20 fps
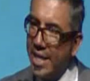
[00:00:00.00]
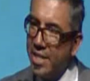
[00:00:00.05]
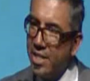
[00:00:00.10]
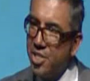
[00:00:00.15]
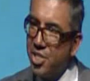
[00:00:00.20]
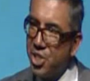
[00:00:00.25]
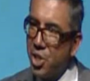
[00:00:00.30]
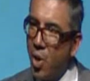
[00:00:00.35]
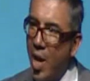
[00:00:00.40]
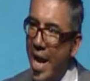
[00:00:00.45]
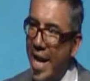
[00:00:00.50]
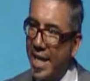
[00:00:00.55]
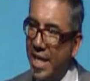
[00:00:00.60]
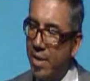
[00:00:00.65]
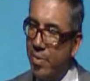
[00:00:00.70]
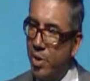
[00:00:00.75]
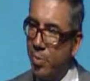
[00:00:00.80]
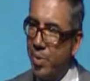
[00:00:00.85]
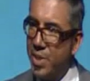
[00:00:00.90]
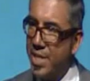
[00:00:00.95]
did show
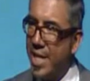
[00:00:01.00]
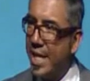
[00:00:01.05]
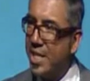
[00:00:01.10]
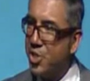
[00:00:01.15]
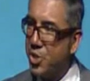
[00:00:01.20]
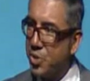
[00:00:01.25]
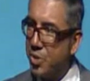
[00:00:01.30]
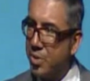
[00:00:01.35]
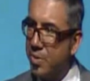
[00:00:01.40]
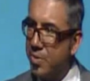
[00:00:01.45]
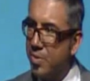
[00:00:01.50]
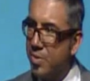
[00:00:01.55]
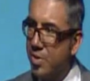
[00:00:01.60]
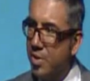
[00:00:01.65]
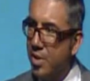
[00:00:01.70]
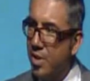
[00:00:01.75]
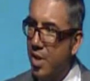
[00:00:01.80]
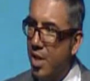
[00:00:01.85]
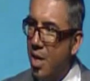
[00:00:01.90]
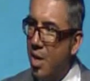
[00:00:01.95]
academic potential,
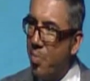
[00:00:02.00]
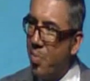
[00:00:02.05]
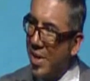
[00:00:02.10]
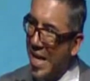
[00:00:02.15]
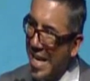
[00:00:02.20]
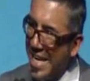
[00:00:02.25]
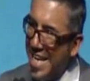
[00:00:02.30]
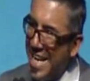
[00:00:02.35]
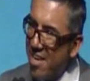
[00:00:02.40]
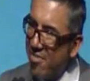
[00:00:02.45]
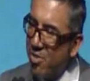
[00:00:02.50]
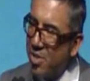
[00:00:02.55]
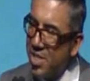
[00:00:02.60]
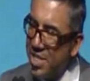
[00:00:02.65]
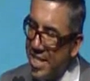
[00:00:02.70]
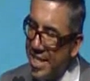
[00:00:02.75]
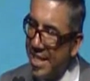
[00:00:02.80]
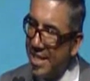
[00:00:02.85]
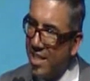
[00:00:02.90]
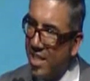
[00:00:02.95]
but I never
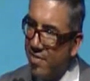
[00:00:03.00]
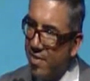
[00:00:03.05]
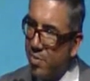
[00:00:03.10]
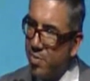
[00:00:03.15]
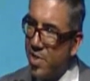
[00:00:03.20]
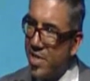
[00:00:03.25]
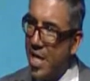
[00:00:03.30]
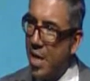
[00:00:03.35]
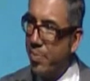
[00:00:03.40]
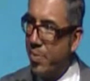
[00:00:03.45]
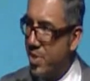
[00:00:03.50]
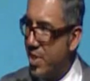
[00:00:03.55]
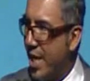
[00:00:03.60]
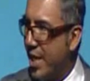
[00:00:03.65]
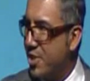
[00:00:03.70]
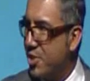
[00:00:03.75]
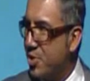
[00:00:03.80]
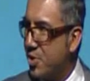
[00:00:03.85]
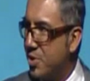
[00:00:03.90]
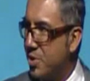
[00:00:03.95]
did live up to that
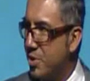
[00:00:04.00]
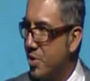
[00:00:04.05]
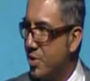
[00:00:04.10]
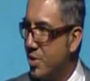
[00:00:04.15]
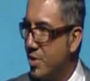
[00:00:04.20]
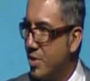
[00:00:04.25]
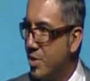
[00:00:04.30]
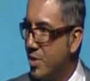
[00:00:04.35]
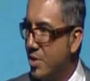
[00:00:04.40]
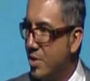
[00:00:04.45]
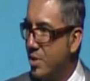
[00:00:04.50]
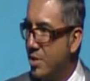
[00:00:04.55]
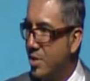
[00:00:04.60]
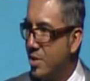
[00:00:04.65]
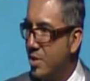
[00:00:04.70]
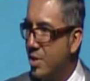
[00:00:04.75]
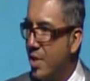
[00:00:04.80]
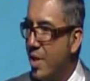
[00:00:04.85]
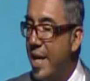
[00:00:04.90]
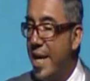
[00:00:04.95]
potential.
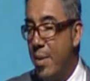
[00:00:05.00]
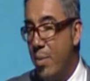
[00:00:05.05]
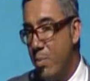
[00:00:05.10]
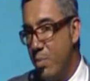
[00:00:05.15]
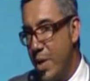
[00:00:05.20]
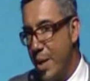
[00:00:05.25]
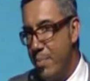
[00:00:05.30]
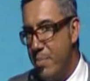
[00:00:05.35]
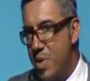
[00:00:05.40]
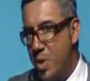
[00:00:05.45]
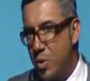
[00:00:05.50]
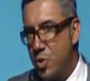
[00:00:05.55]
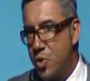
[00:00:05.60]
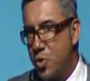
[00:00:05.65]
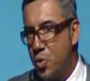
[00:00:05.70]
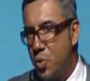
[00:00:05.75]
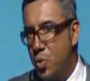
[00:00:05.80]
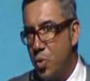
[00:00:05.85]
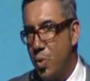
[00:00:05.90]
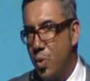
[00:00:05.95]
Middle
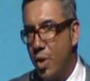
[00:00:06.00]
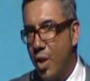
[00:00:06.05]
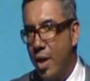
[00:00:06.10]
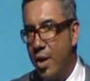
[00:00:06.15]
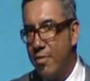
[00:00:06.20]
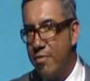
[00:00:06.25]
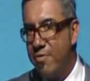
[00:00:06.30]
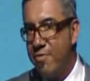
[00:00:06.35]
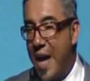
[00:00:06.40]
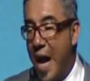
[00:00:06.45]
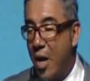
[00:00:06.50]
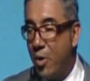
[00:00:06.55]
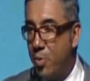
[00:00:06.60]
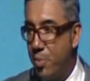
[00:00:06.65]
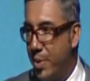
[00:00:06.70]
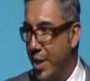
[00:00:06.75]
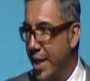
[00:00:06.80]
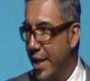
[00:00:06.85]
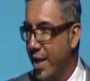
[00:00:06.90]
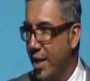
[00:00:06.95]
school found
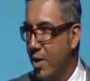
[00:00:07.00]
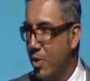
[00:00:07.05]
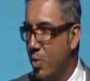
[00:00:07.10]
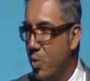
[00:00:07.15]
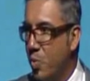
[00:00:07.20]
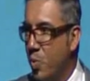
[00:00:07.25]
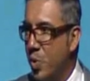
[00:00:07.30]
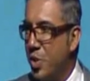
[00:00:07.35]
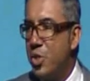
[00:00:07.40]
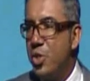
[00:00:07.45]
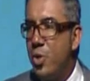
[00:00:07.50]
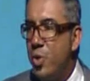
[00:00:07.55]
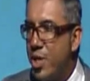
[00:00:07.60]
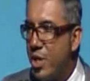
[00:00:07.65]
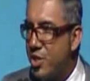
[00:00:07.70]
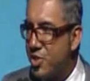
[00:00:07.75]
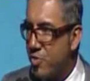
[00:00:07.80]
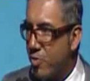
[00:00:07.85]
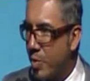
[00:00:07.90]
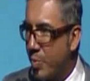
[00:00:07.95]
me with 2
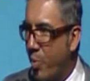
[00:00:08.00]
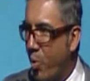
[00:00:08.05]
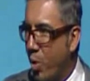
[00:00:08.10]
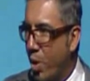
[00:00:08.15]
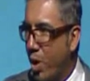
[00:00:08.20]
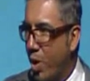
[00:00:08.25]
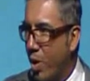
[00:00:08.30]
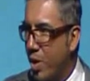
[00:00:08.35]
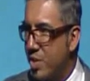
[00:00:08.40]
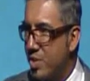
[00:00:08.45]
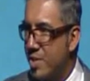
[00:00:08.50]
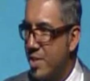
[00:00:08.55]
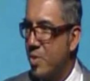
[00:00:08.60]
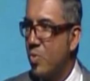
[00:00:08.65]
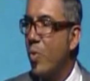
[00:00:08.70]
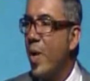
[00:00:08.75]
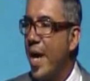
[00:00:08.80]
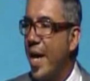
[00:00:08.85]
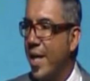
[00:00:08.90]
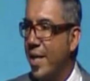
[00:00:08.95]
years of report cards that
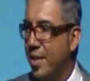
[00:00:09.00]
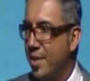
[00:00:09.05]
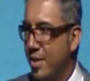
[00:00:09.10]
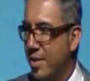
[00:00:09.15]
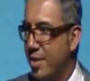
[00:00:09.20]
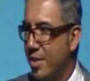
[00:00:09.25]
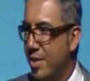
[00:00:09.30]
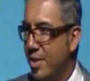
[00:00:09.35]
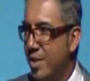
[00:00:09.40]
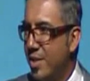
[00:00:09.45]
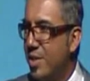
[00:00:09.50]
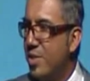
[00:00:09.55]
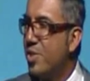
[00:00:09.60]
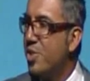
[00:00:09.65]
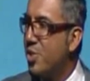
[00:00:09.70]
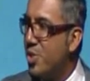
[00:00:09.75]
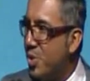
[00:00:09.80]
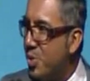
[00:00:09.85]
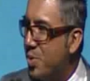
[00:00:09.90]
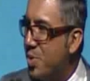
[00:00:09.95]
read,
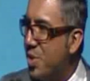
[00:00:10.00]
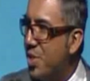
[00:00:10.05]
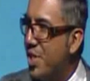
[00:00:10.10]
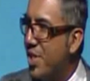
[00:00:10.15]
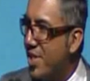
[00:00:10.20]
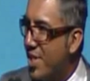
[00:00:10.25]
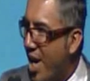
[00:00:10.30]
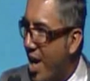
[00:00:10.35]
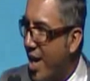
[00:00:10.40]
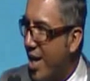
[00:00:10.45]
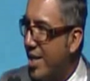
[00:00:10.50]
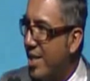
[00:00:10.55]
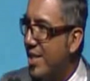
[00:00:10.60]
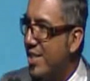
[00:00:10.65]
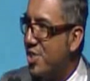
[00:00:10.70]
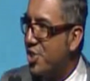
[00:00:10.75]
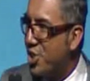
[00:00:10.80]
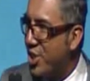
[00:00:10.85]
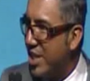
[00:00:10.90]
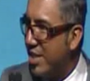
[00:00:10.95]
"Student not
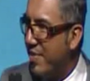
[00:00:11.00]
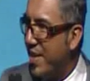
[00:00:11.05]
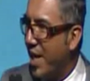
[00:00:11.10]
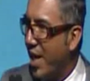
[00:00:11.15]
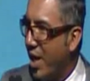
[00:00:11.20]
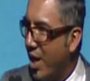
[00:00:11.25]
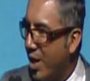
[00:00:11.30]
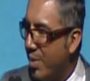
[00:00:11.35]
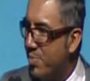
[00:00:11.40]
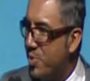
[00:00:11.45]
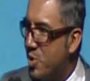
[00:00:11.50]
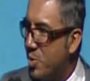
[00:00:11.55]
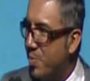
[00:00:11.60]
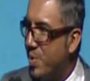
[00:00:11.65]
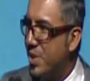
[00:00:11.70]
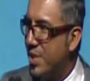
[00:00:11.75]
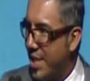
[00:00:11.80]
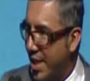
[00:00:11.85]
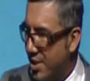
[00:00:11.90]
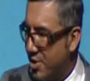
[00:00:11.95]
achieving up to
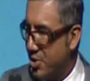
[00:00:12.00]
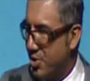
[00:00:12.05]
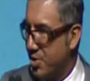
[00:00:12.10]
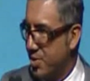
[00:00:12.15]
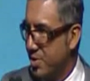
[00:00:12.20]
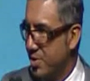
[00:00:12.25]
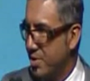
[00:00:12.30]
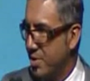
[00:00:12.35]
potential."